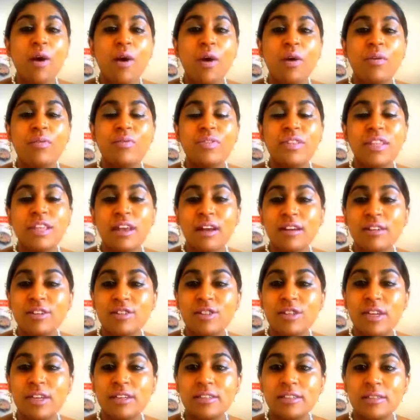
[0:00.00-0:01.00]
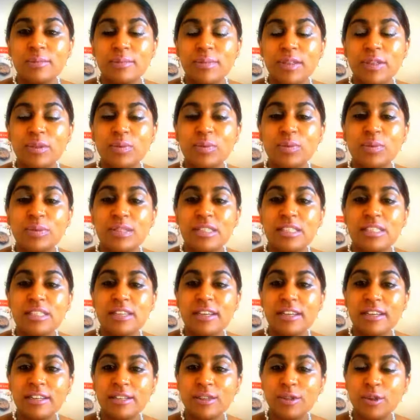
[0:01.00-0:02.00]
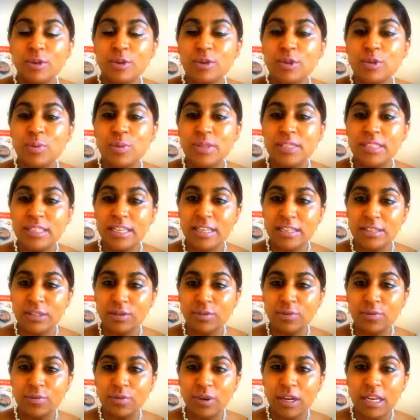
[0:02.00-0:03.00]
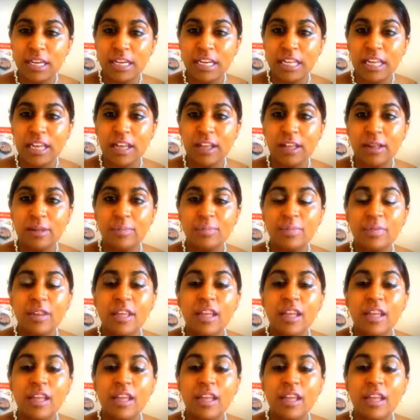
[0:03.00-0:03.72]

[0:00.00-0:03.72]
of the young gentleman who was diagnosed with schizophrenia.